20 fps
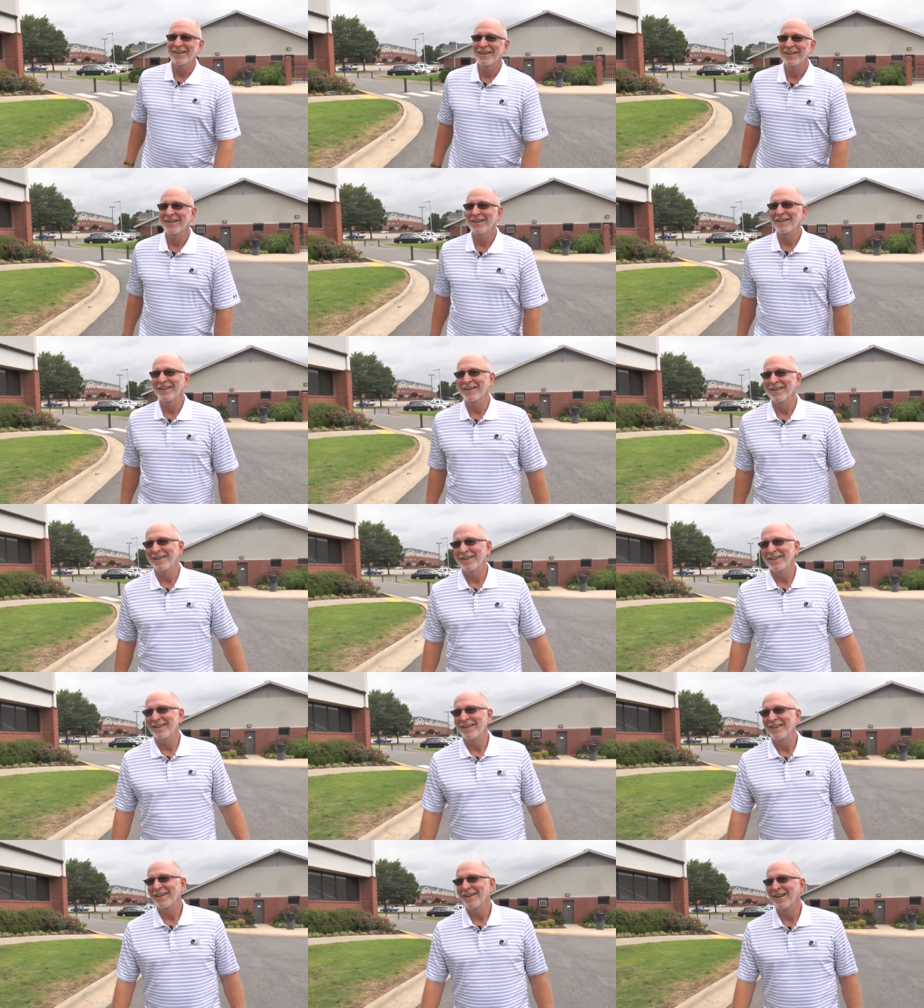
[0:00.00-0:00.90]
What's your
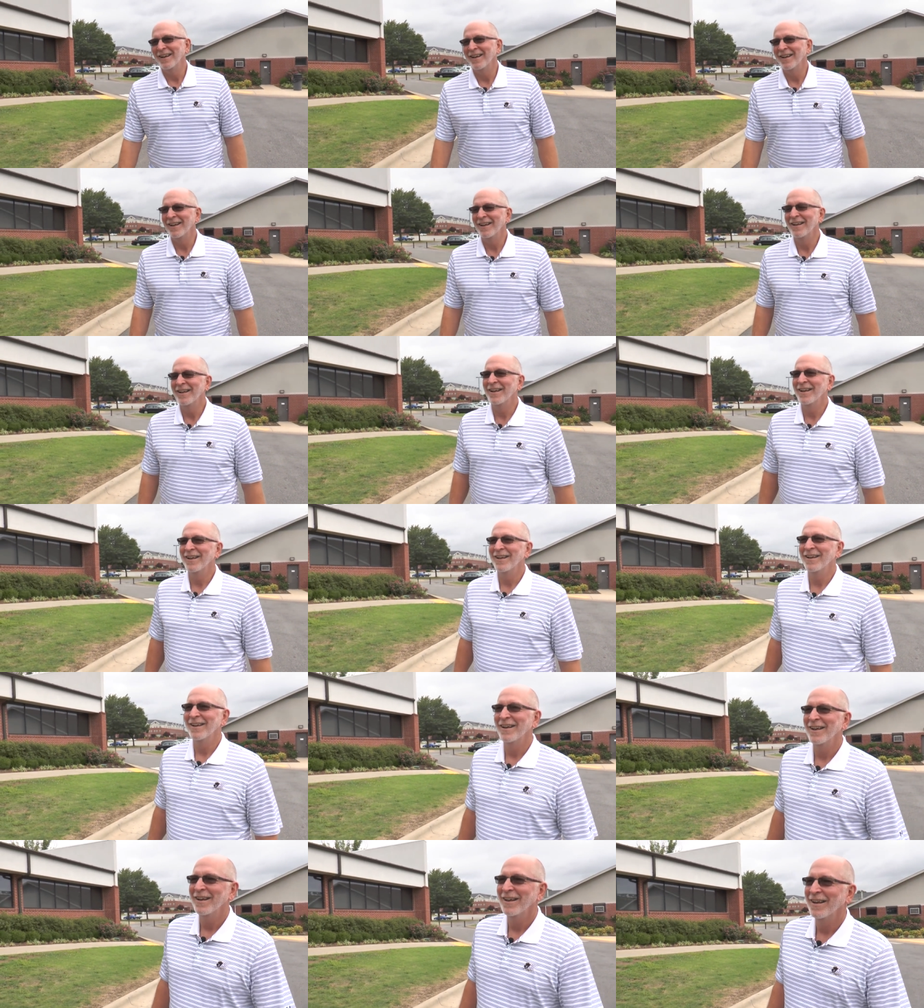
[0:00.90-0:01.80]
favorite hobby and
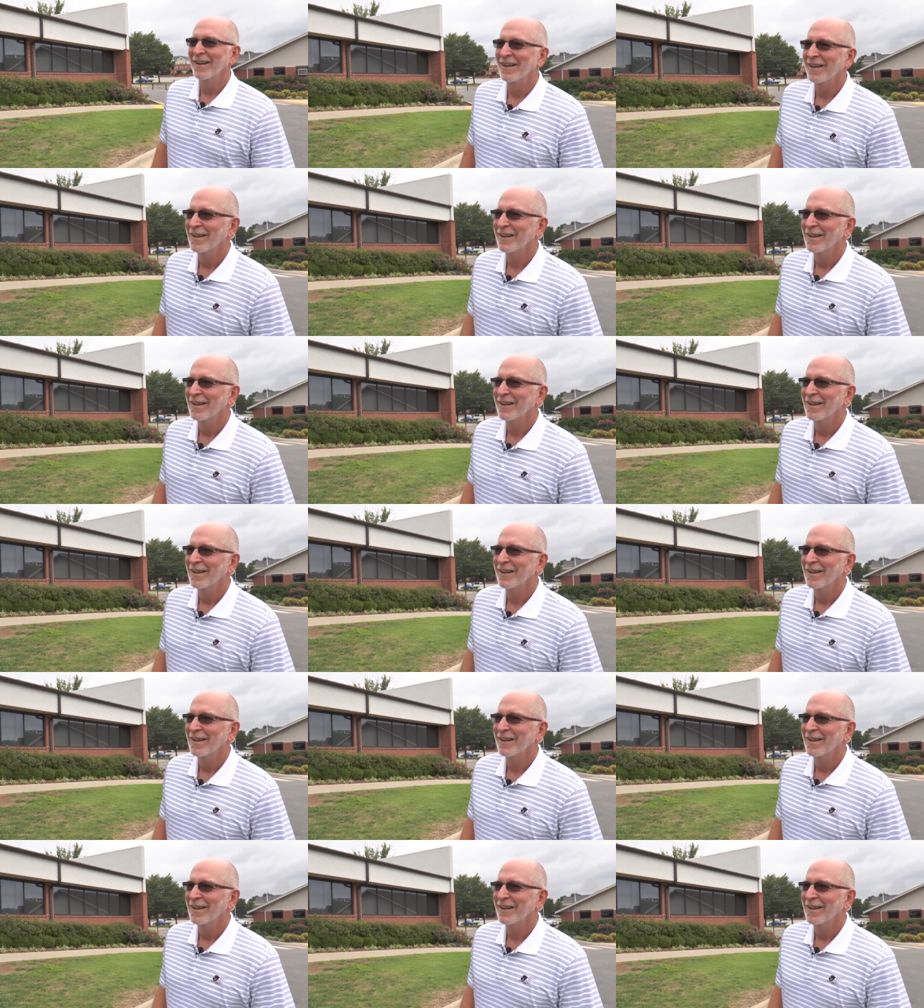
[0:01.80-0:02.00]
why?